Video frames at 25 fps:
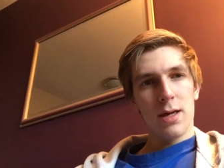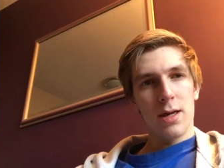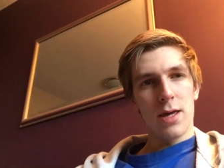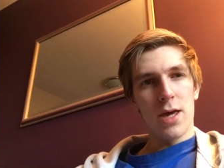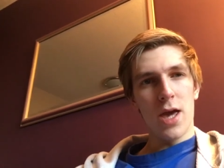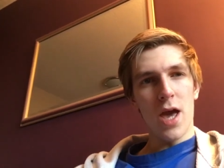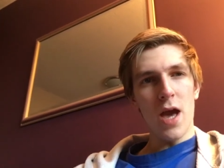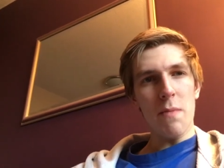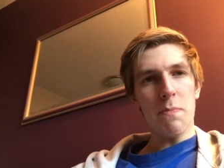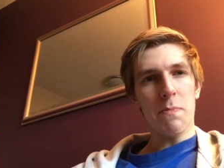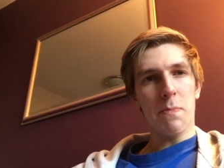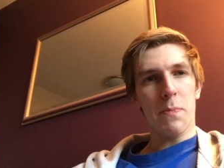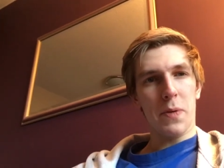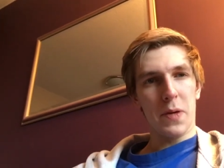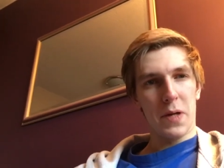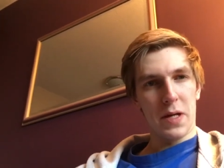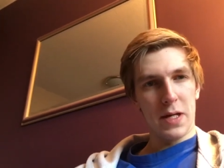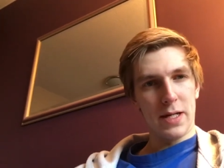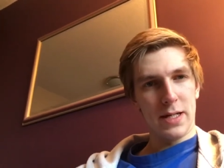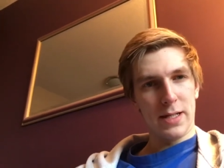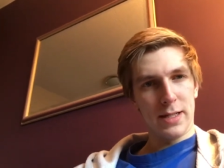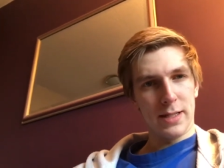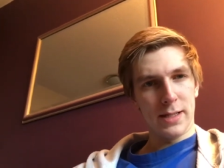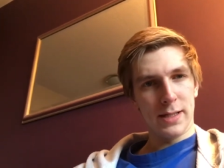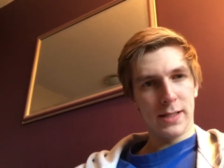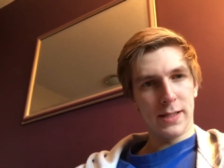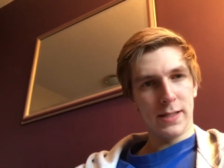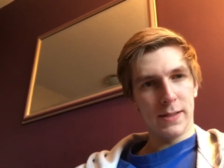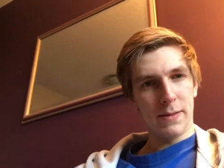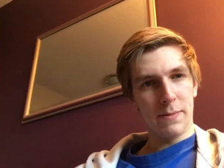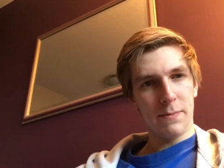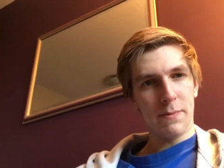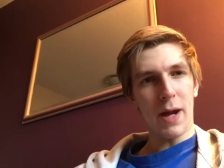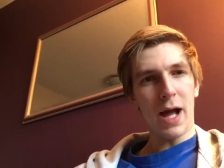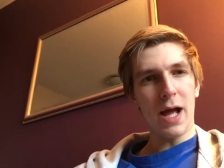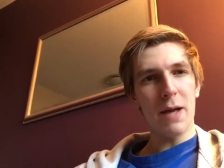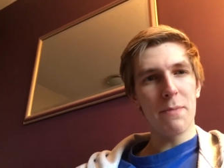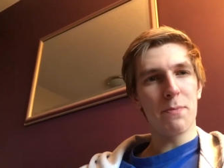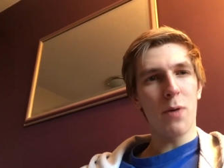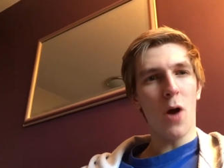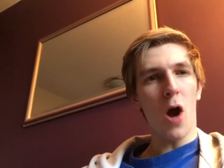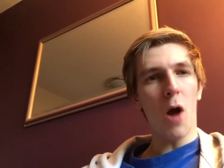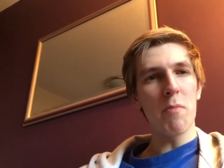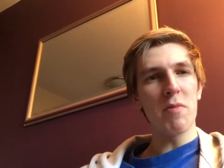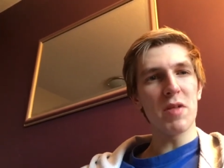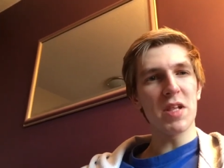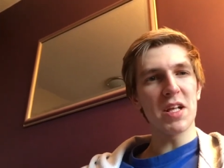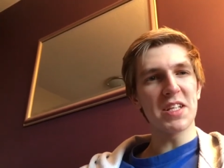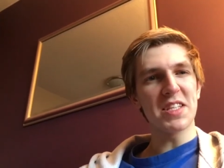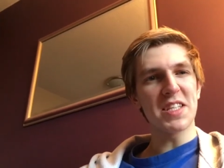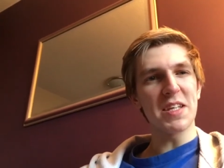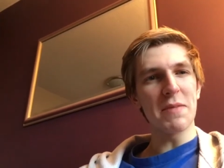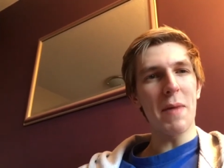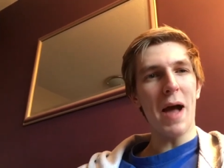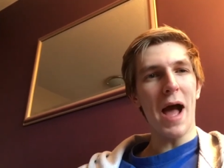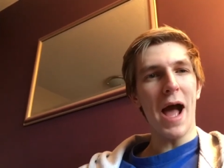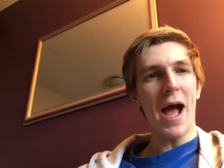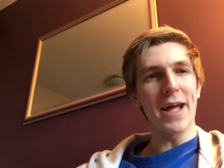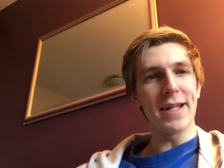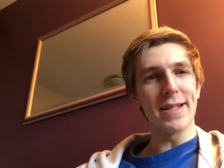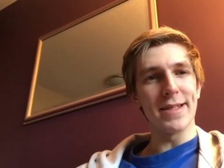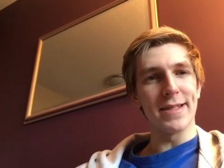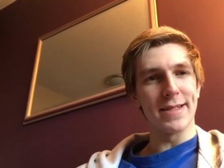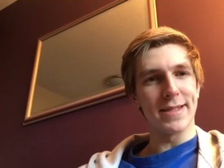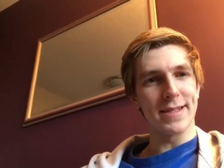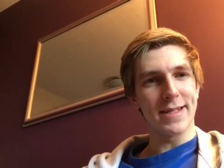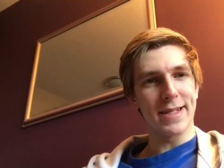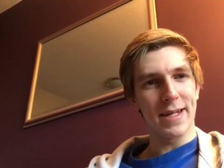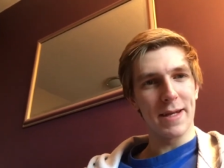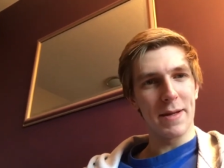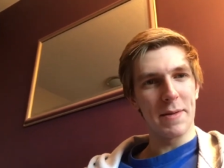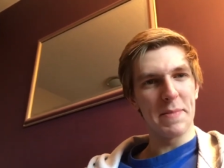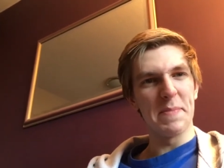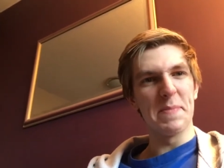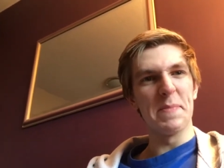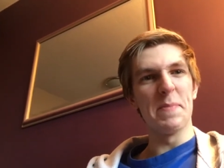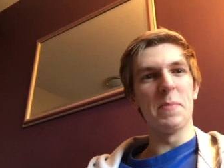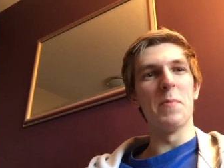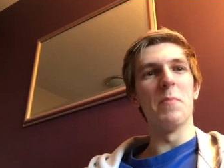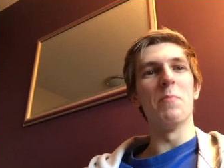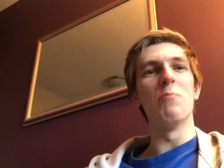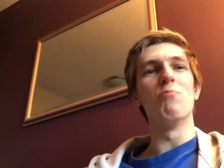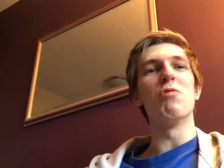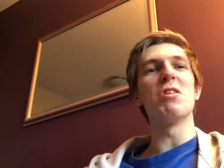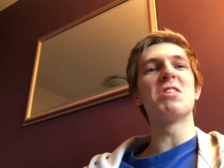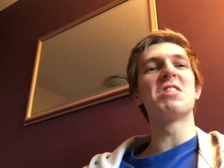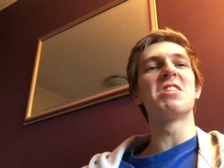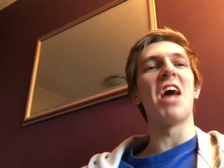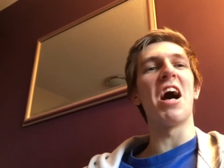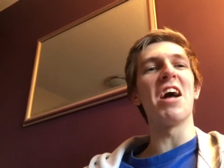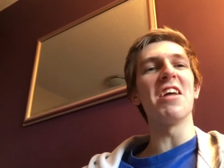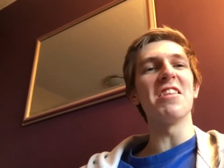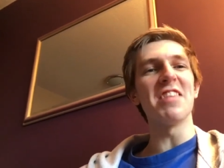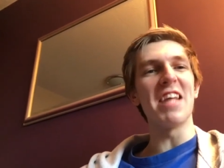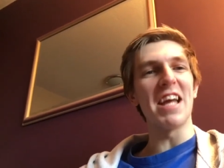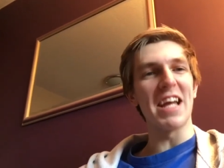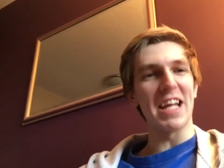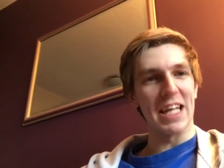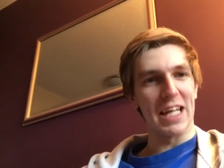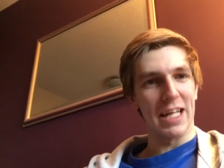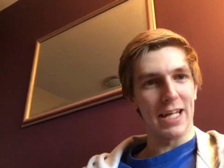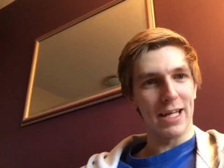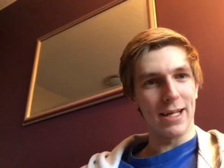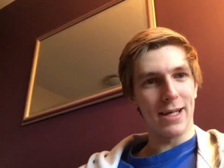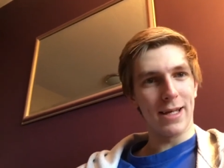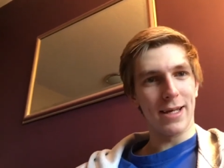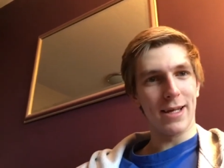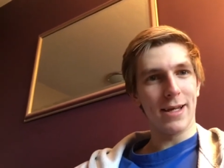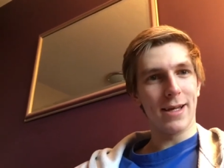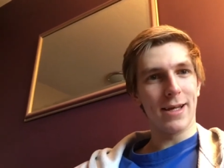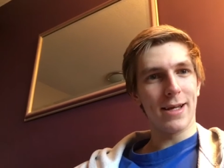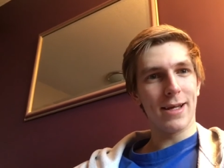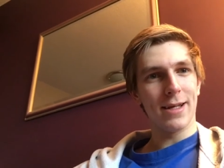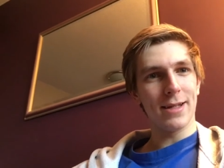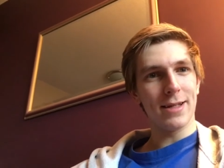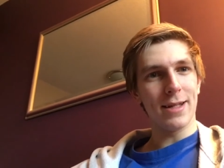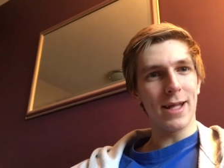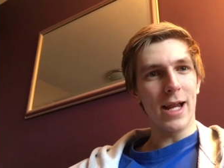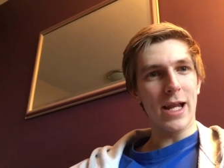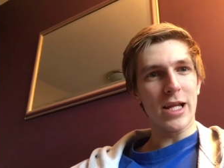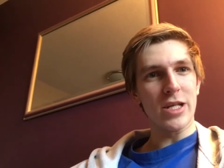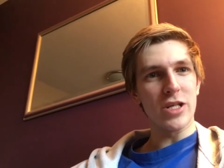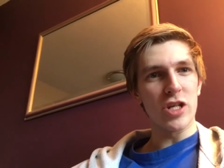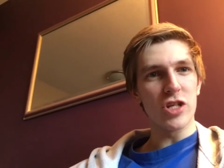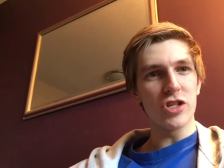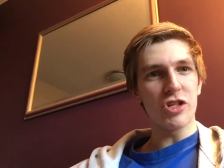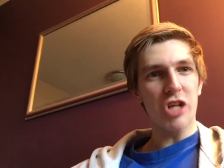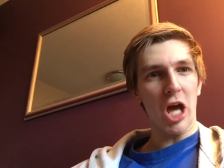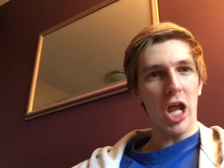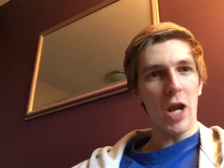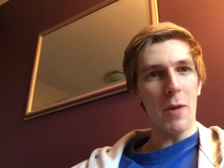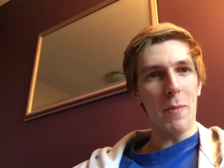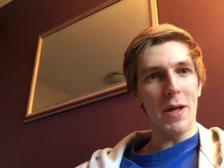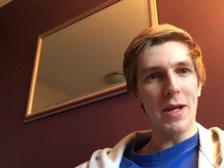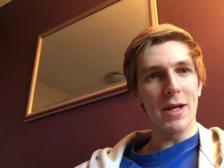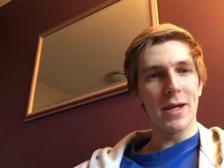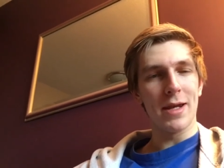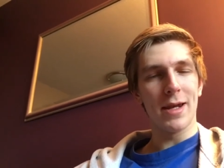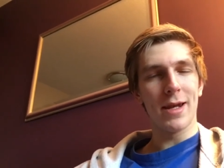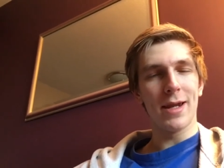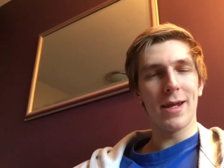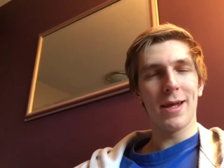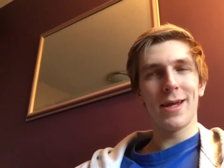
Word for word: Yep, by popular demand, returning, ladies and gentlemen,